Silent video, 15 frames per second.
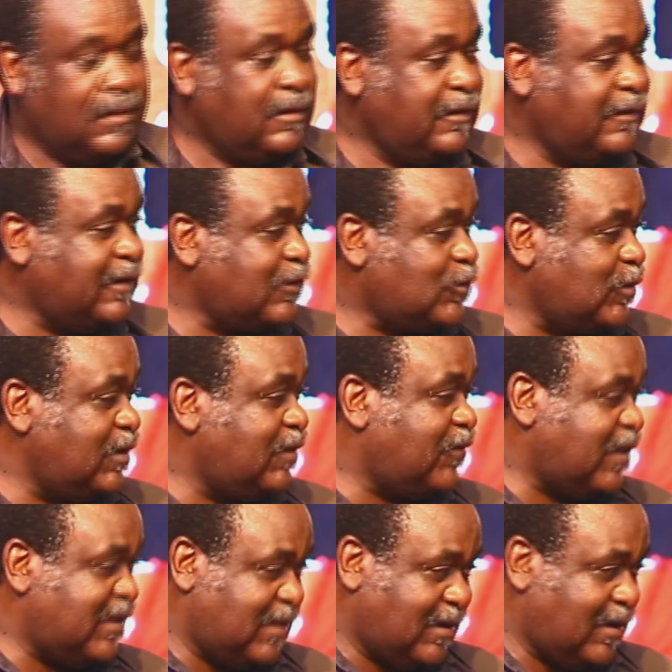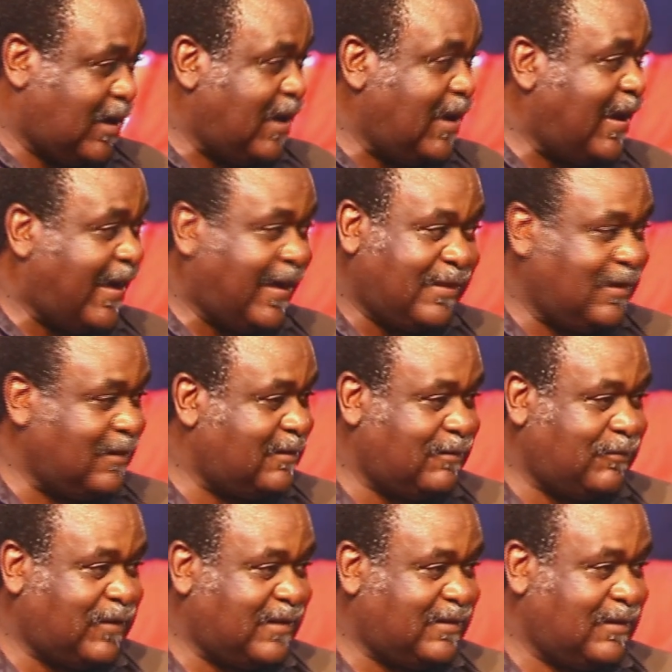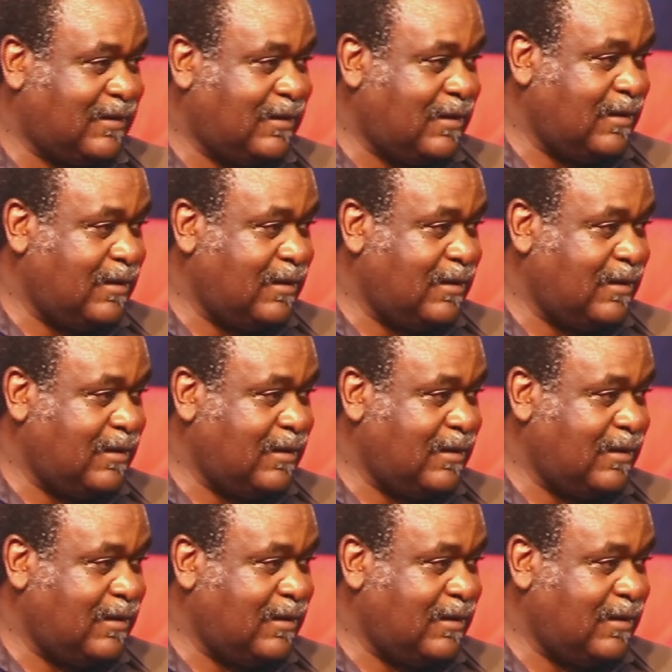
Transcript: Is a true version. I like this version.